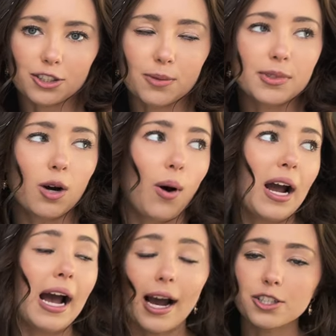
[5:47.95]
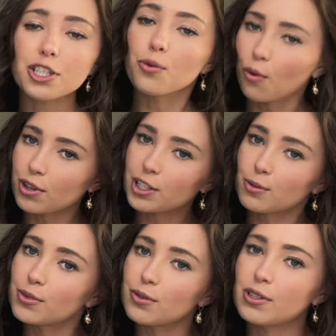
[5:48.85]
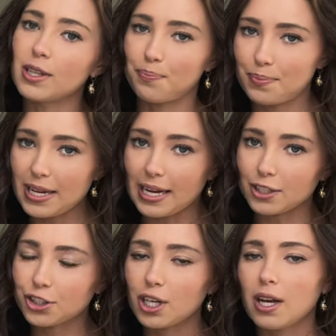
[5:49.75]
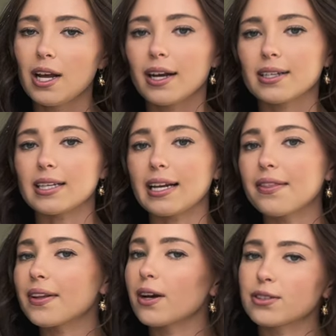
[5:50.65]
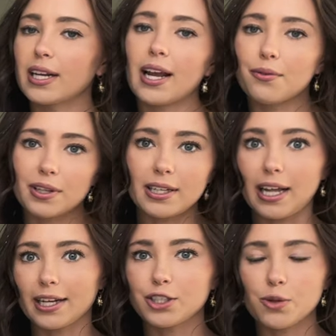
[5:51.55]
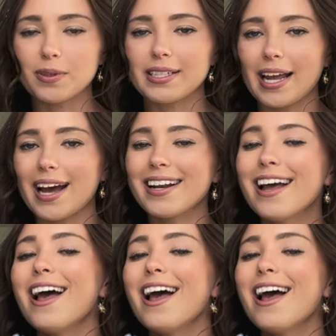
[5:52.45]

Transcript: trip to Hawaii, I actually wore this swimsuit to the beach because I didn't think I was gonna get really like super tan.